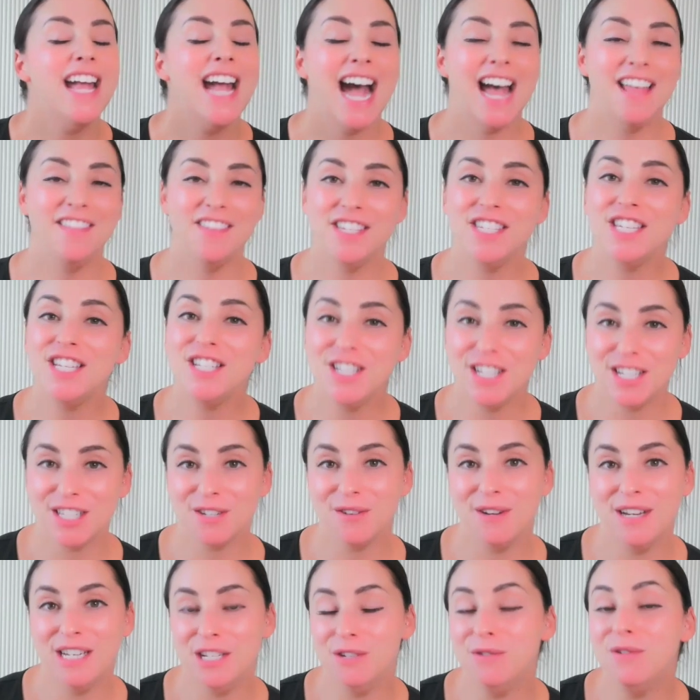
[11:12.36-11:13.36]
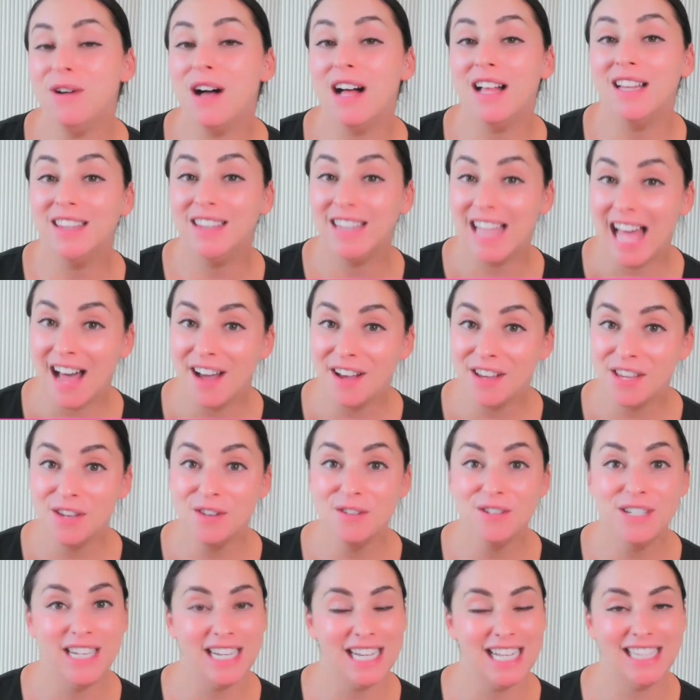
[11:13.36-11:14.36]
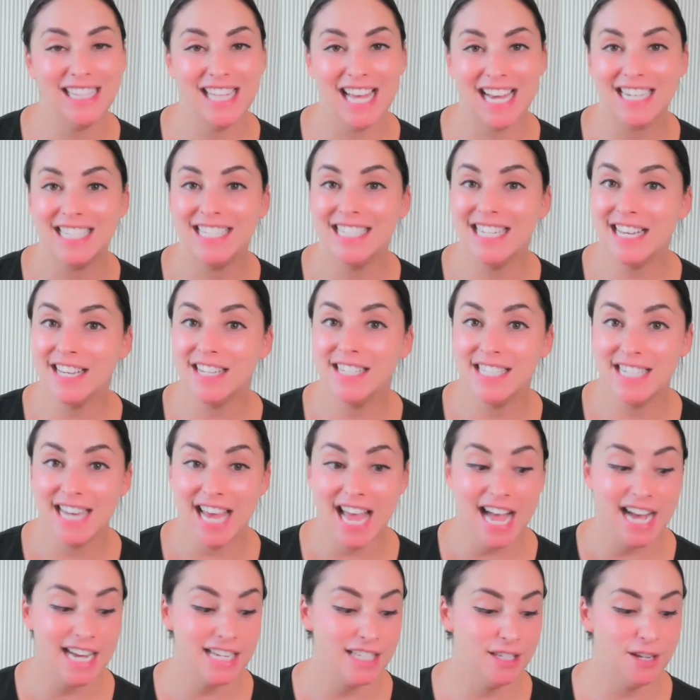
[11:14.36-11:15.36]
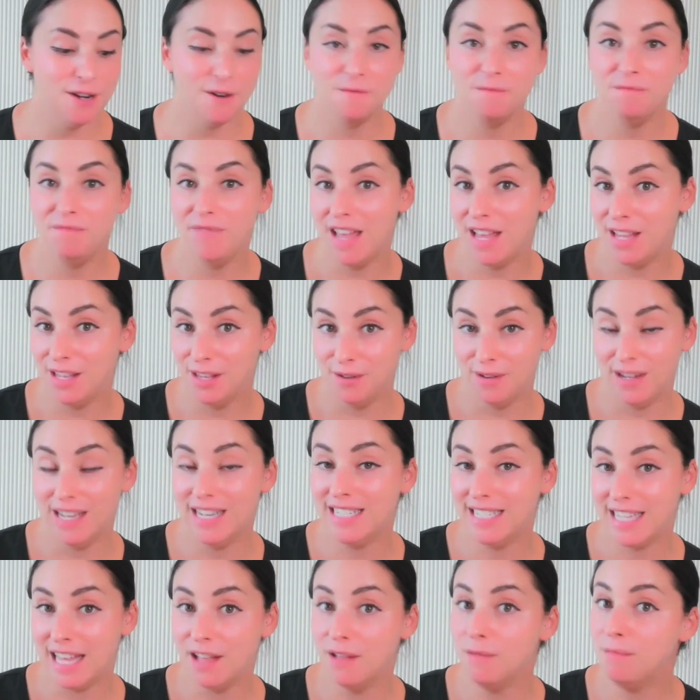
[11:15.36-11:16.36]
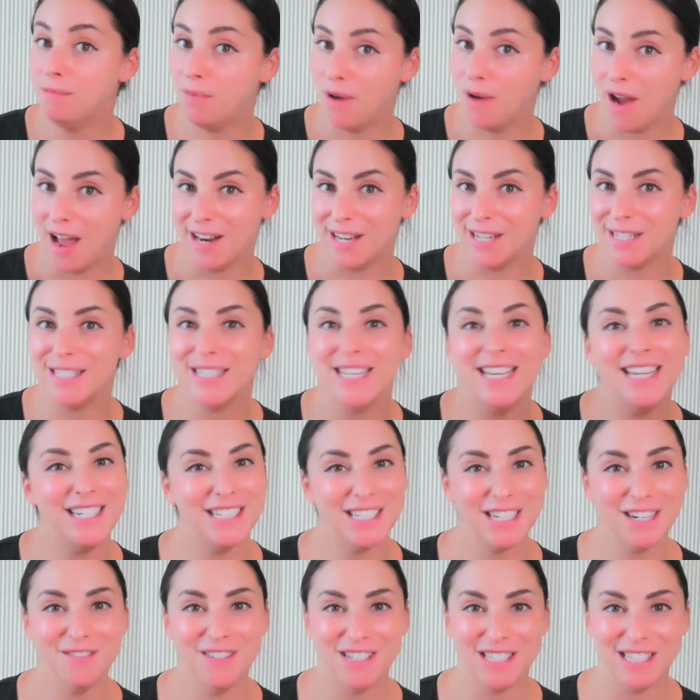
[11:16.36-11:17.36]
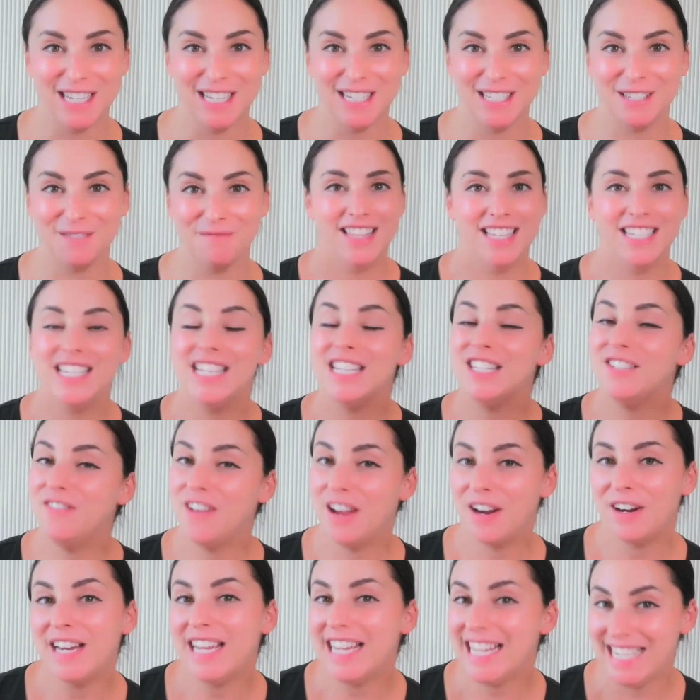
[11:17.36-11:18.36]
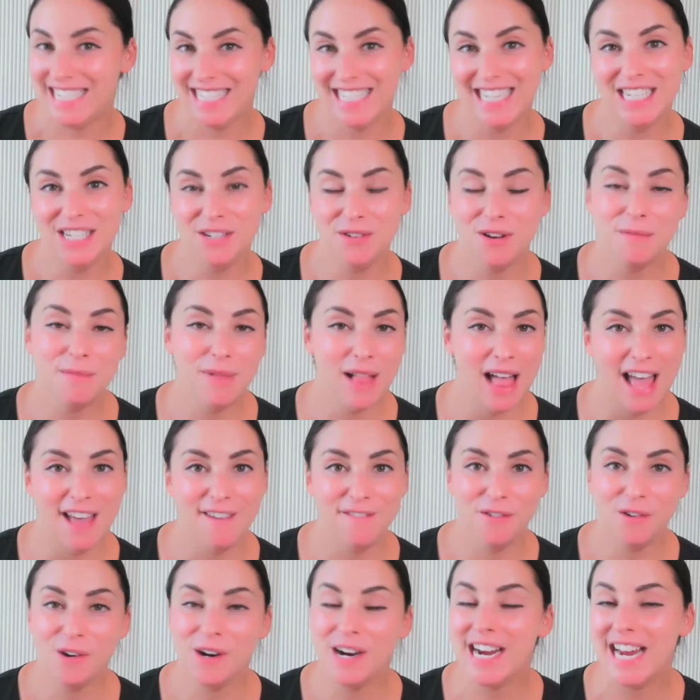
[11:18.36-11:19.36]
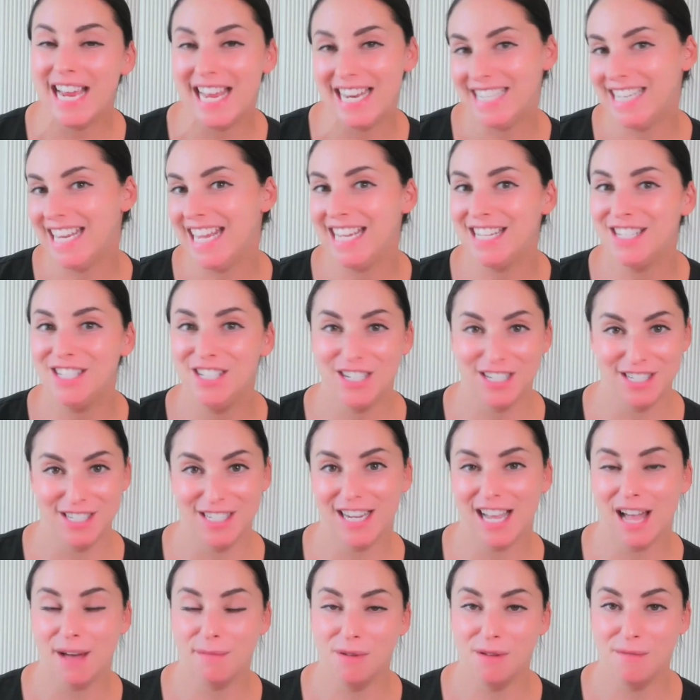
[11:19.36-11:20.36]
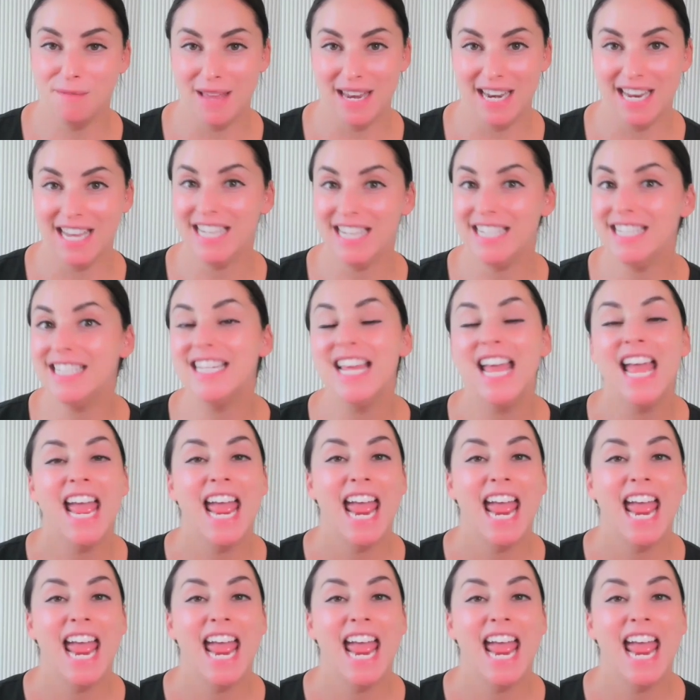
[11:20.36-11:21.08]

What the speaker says: and this is just going to allow you to collect sales tax so that you can sell products and services. This is very easy to apply for and takes just a couple minutes.